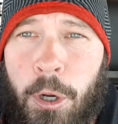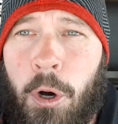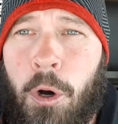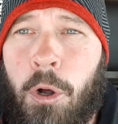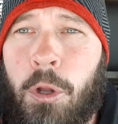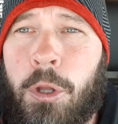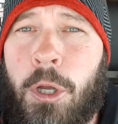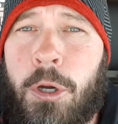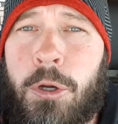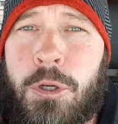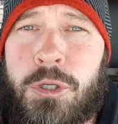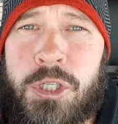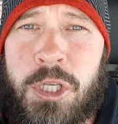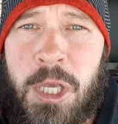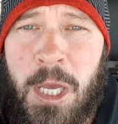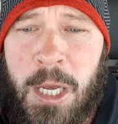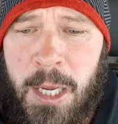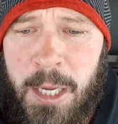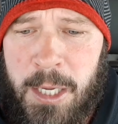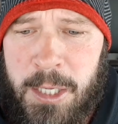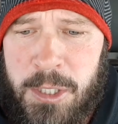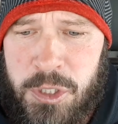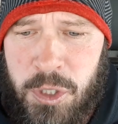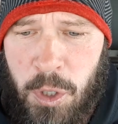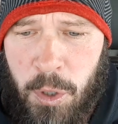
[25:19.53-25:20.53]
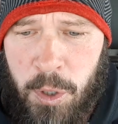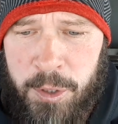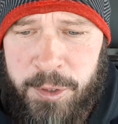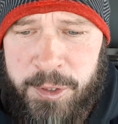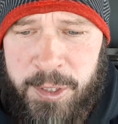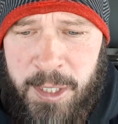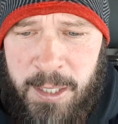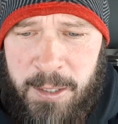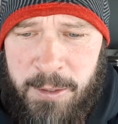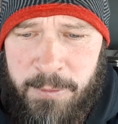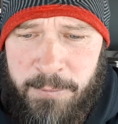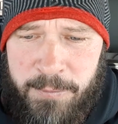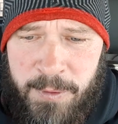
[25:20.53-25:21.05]
all those guys, aren't
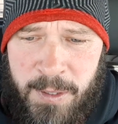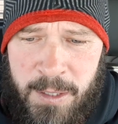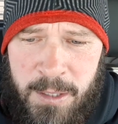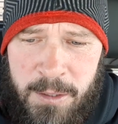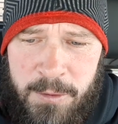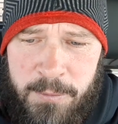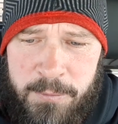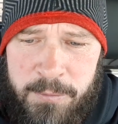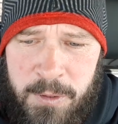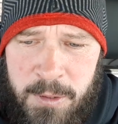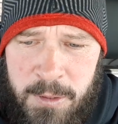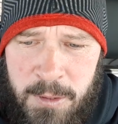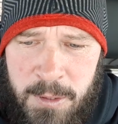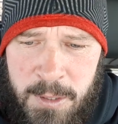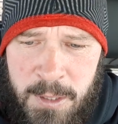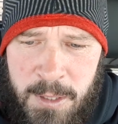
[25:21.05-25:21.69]
they involved?